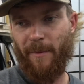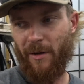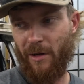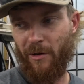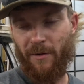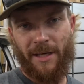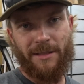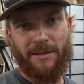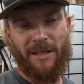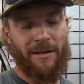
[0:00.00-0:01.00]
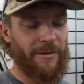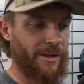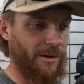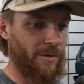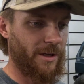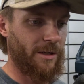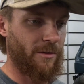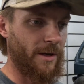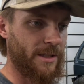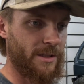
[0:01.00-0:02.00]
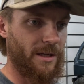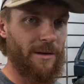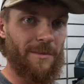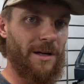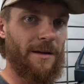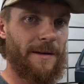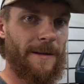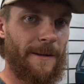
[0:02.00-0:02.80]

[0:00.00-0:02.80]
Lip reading: I'm gonna go to a racing seat. I really don't want to go to a racing seat, but